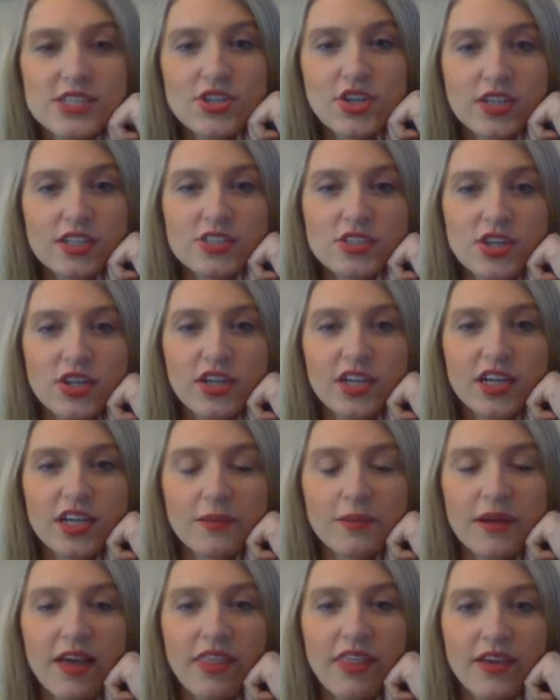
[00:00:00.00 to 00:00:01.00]
started
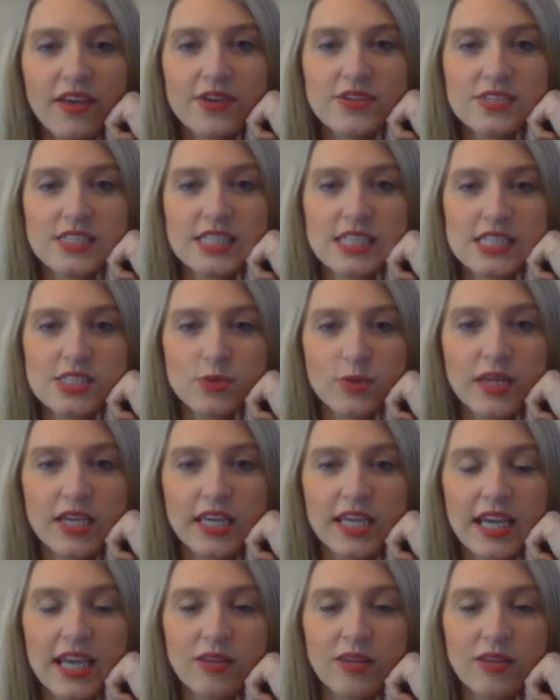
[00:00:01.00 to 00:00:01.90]
talking about those this week,